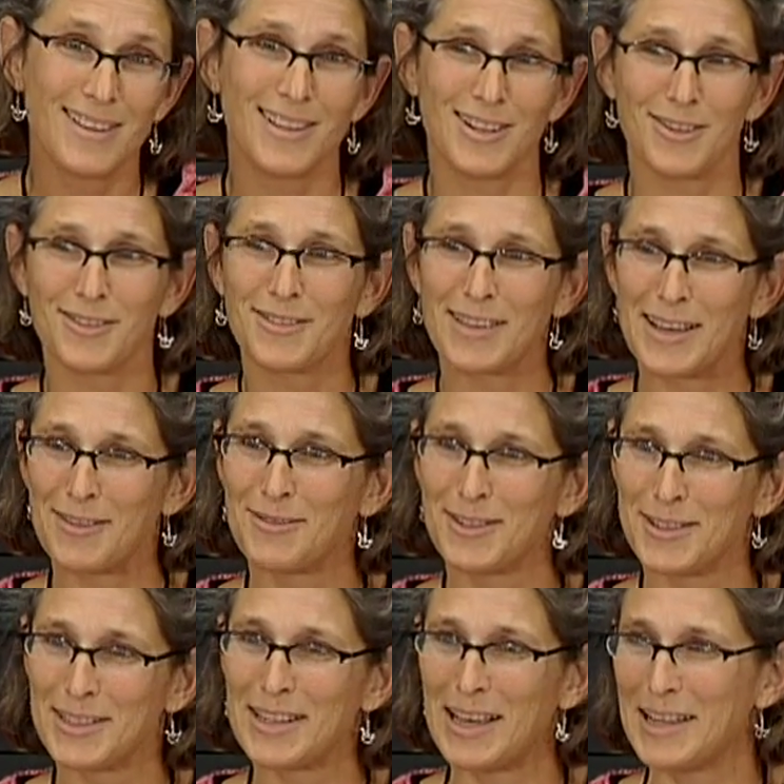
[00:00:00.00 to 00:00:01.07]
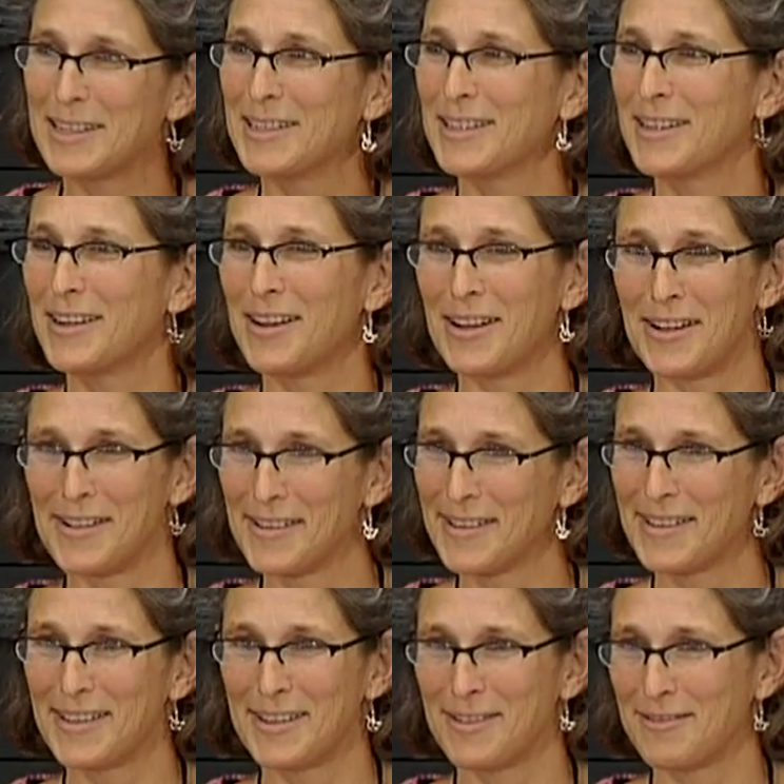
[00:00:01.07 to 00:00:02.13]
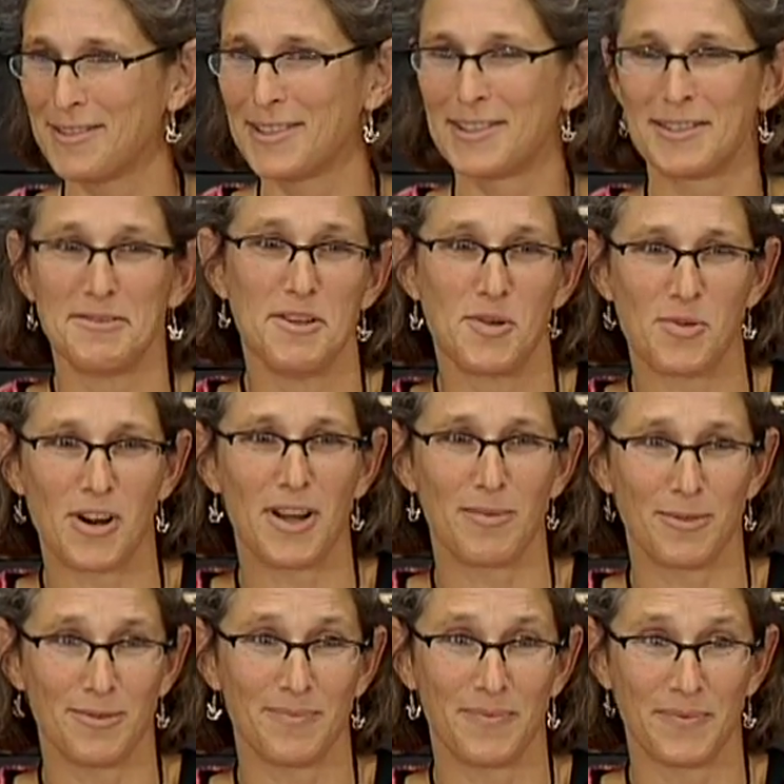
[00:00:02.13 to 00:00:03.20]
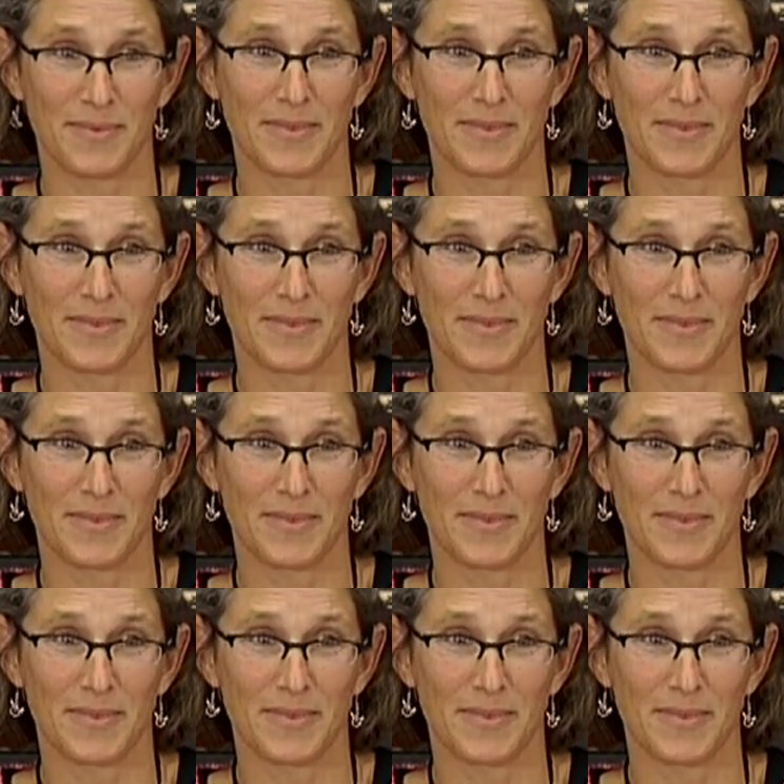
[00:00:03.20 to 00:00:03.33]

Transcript: you know, that was, I did it all and it was no problem.